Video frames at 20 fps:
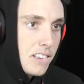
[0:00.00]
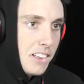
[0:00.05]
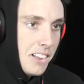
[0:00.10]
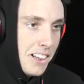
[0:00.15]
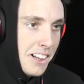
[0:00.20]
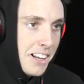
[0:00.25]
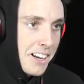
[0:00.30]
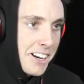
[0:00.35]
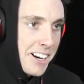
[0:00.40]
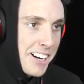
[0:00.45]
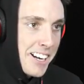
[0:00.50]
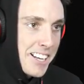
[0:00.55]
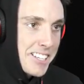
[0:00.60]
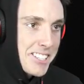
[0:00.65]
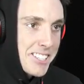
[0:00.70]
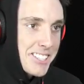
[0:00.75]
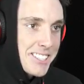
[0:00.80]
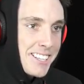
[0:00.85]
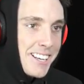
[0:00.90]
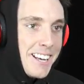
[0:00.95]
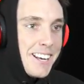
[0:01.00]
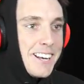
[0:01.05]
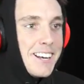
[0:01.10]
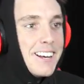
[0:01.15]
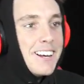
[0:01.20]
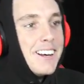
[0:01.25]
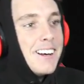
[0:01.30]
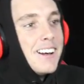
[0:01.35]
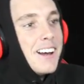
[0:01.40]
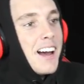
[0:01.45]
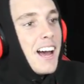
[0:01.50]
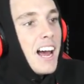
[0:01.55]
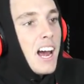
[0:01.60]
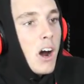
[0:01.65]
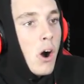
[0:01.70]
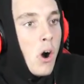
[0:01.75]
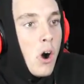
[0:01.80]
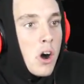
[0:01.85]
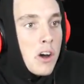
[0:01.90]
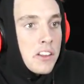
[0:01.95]
Look at us.
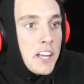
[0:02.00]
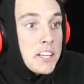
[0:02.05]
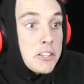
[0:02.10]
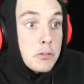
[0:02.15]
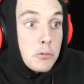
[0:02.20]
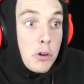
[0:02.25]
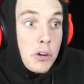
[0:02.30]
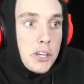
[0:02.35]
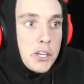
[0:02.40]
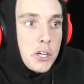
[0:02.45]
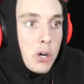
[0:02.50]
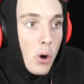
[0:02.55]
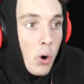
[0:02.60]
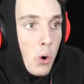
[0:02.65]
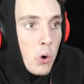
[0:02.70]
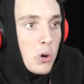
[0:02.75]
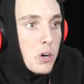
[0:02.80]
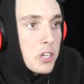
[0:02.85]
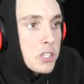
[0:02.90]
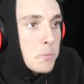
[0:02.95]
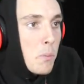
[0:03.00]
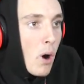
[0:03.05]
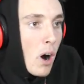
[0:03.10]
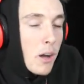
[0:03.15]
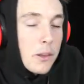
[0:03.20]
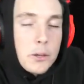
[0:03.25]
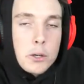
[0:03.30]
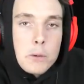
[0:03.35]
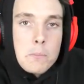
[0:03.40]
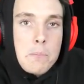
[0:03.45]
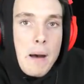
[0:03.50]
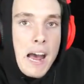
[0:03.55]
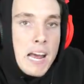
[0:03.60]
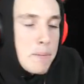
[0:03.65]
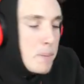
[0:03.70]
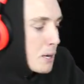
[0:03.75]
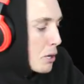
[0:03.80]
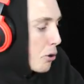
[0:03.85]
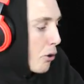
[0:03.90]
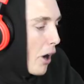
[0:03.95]
Oh, and that's really cool because my little
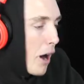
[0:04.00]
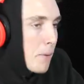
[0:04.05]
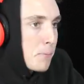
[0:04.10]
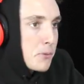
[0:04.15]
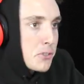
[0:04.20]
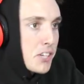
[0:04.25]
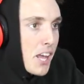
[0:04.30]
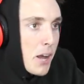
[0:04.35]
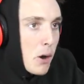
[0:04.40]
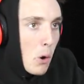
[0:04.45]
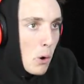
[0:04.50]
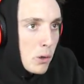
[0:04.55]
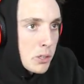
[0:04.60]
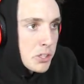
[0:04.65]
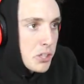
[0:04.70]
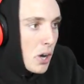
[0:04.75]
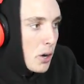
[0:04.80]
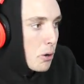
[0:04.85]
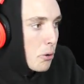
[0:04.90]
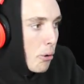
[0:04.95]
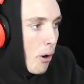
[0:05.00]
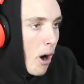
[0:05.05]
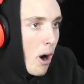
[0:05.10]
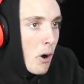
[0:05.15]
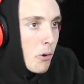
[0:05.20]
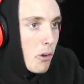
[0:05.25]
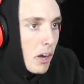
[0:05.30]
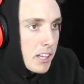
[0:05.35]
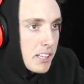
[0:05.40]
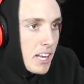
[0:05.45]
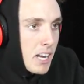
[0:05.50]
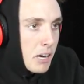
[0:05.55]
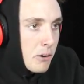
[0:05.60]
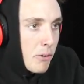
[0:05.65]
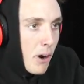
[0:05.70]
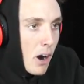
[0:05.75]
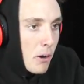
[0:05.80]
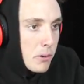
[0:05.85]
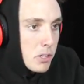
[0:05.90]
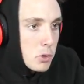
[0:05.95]
baby crabs, they also grow. Like they're
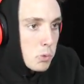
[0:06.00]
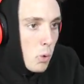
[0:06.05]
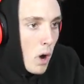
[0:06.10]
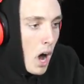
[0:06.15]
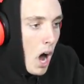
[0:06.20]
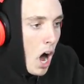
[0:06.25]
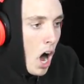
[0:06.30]
growing as well.